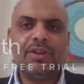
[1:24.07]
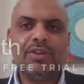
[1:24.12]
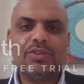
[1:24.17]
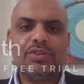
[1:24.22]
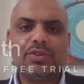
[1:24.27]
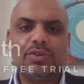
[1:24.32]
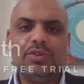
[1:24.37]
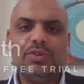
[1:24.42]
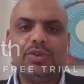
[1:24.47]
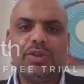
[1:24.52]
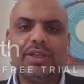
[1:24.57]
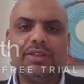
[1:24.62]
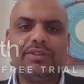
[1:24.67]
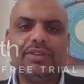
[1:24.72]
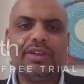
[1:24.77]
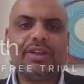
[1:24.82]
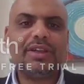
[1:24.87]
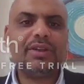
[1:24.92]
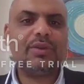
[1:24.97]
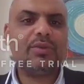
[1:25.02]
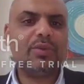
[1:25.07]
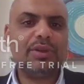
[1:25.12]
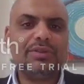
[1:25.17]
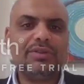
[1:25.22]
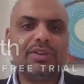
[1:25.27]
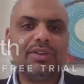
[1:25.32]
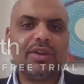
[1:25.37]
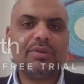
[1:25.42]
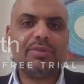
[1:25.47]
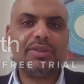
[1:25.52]
So you can take
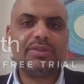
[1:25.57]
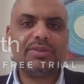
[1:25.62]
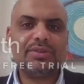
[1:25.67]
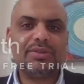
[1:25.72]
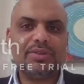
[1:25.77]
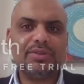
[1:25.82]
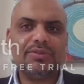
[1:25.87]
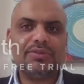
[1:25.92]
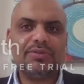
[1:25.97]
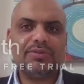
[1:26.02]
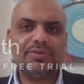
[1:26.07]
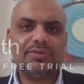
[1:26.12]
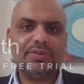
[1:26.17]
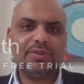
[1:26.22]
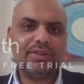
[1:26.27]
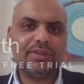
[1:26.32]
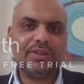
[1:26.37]
1 tablet of